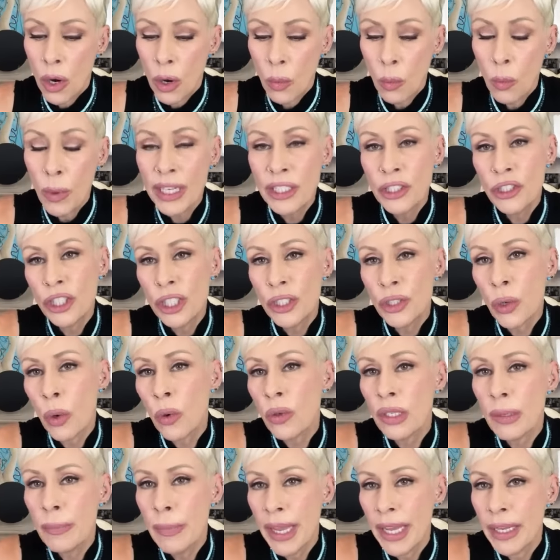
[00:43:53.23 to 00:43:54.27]
when she
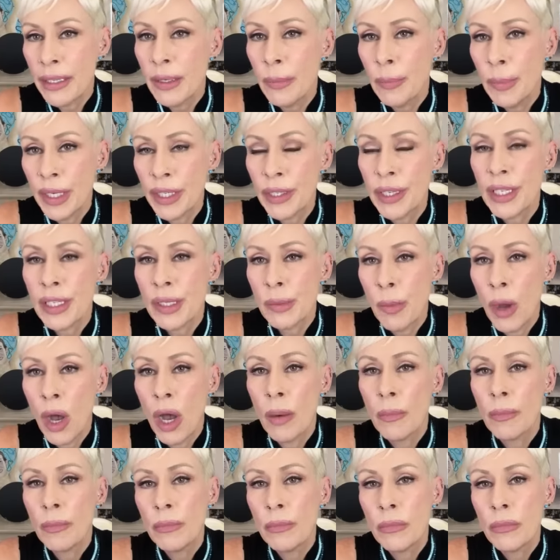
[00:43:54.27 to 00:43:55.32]
told Amanda Berry's
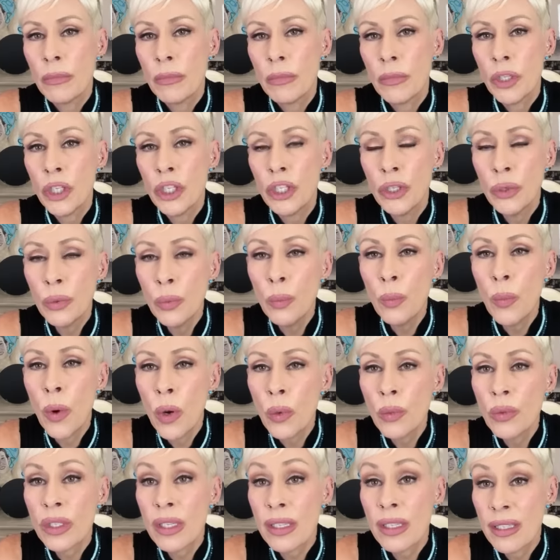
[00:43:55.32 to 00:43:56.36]
mom, "You
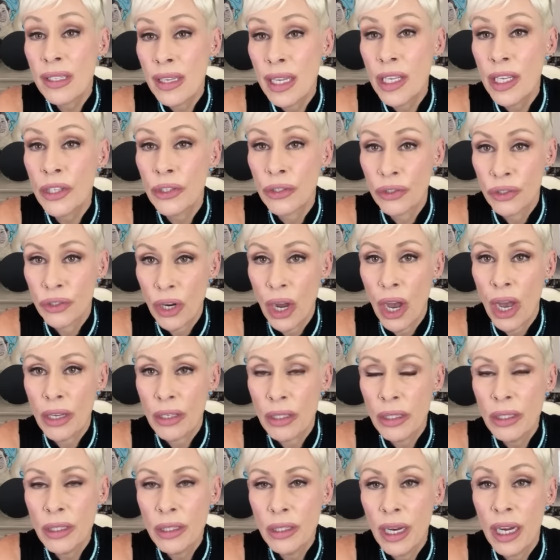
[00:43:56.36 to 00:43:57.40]
won't see your
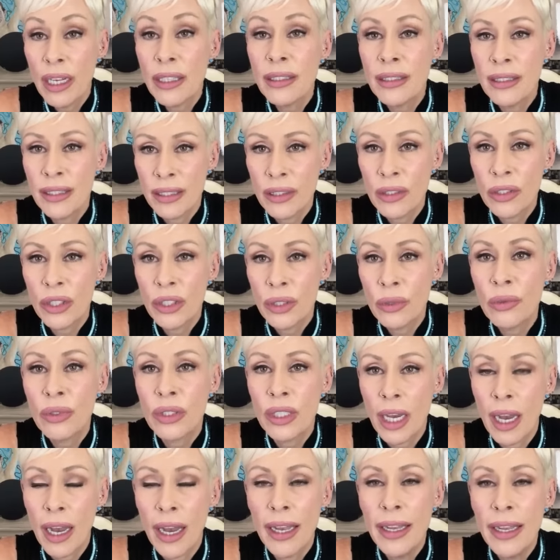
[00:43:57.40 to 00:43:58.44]
daughter until you
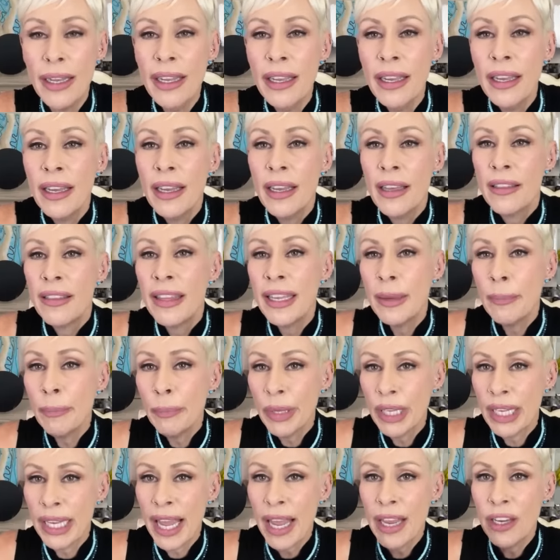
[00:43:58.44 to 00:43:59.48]
die," the
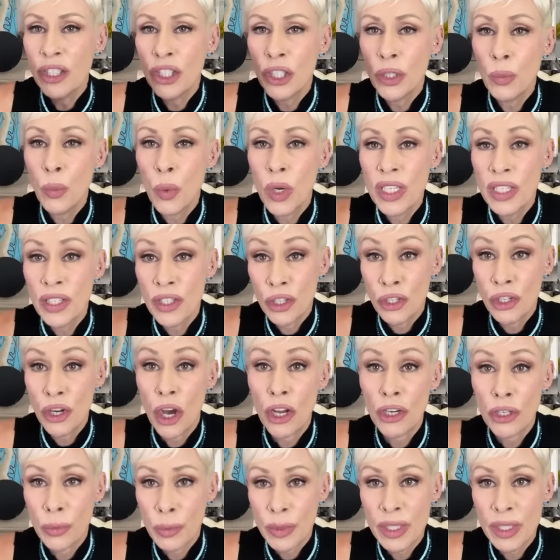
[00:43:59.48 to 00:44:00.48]
implication was the daughter